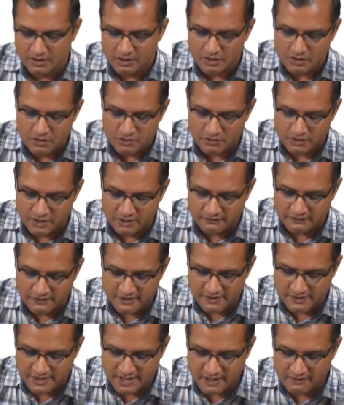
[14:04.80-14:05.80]
So, the
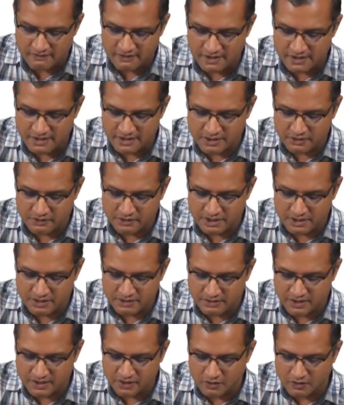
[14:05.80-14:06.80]
first average that you can
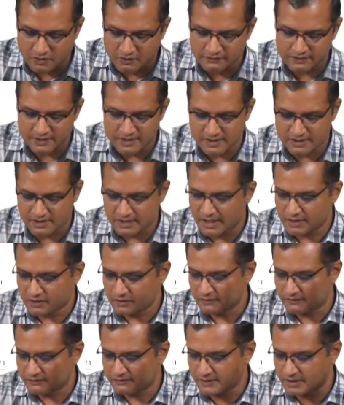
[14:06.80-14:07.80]
think of is that of
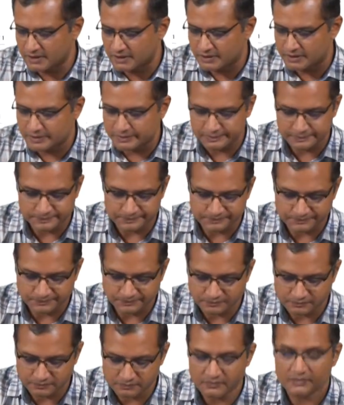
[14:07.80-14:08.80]

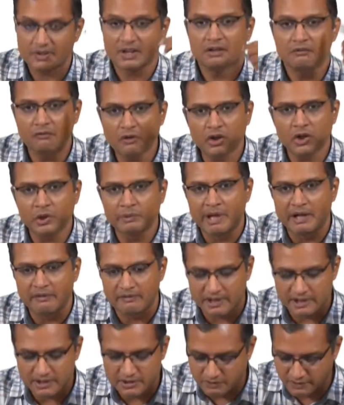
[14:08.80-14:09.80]
volume
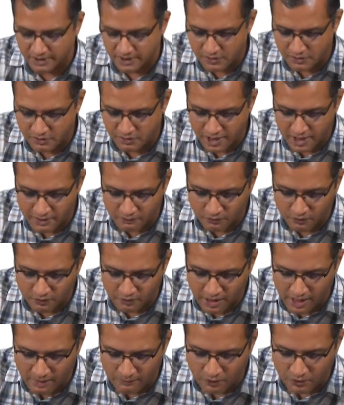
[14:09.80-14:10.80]
average. Okay. So, I am
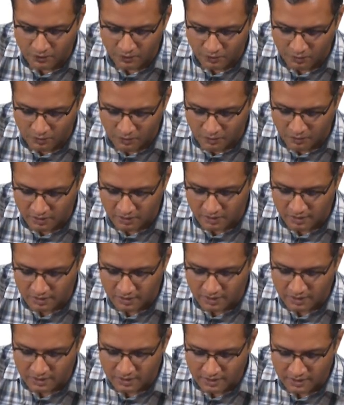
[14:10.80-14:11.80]
going to call
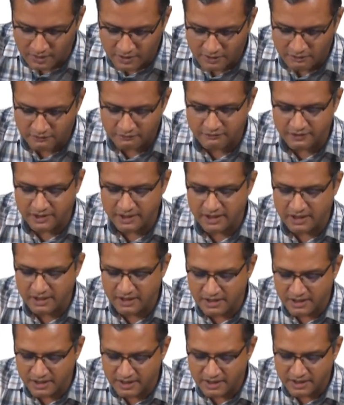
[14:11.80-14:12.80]
V
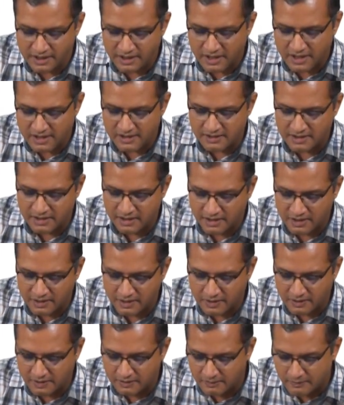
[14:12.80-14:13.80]
as the
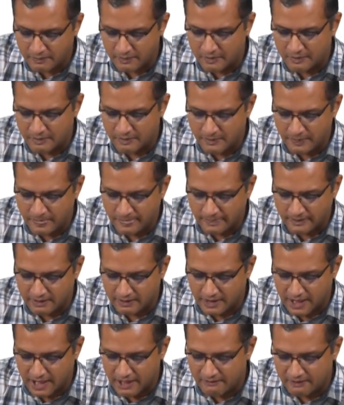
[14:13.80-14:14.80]

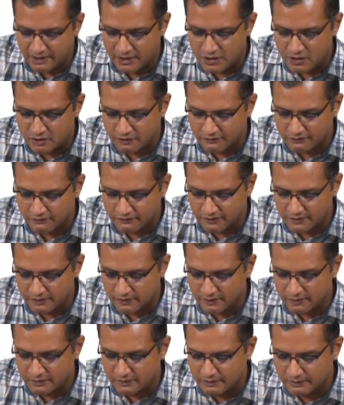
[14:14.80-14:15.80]
average of
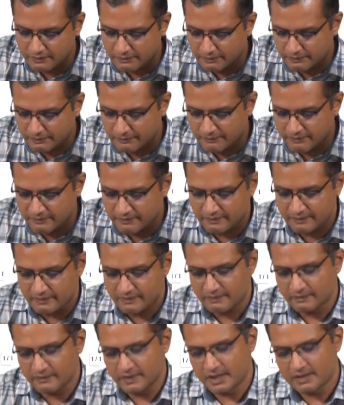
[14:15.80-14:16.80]

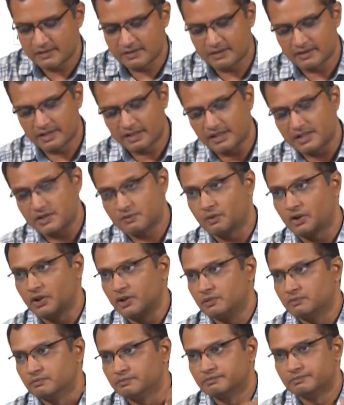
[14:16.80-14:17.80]
the instantaneous volume.